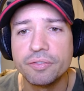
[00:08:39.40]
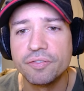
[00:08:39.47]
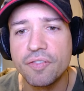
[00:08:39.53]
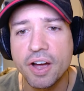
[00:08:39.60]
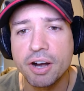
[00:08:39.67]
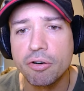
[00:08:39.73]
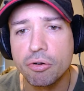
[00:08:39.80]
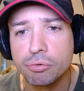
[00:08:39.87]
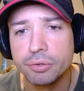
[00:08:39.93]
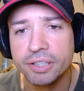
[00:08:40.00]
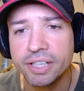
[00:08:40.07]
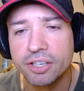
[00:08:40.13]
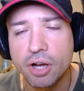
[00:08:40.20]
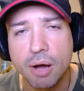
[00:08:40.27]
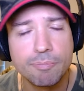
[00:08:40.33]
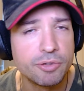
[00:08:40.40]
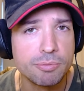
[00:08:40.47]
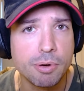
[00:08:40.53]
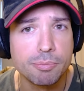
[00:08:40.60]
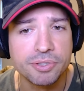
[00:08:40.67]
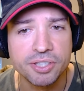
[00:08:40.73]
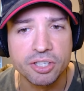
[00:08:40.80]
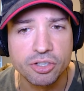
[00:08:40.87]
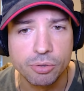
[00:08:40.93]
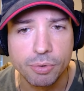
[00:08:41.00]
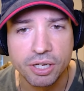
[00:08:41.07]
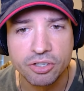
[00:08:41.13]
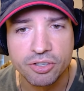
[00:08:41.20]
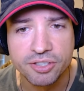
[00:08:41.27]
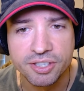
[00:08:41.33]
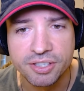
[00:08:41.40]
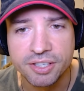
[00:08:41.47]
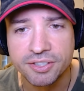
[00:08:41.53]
and fire only at optimum situations and